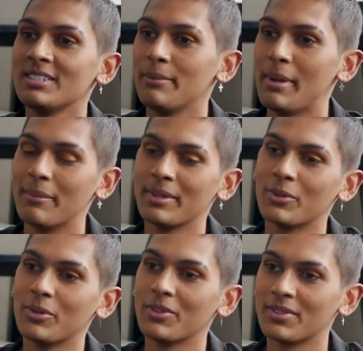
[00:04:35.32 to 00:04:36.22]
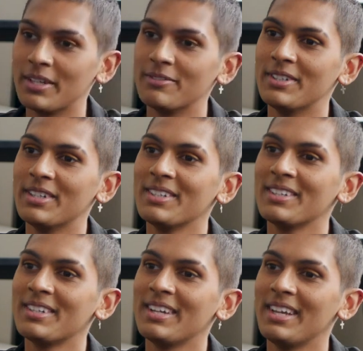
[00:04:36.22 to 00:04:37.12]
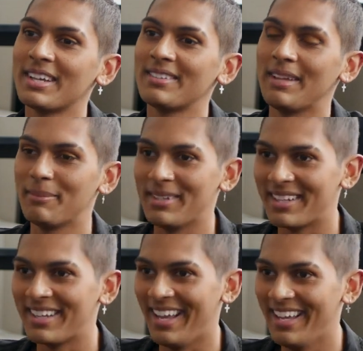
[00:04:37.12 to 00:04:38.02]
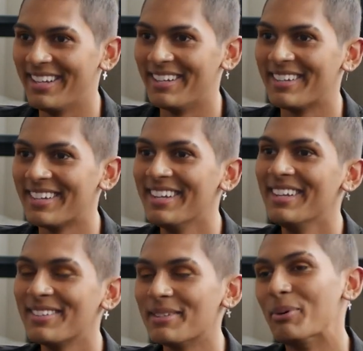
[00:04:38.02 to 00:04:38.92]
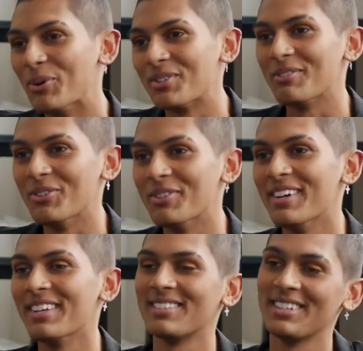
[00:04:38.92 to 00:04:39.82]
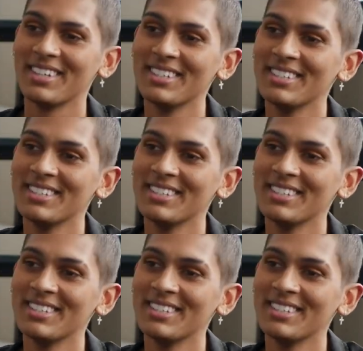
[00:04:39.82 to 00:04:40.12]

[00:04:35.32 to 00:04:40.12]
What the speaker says: to be able to call yourself an accepted and supported university.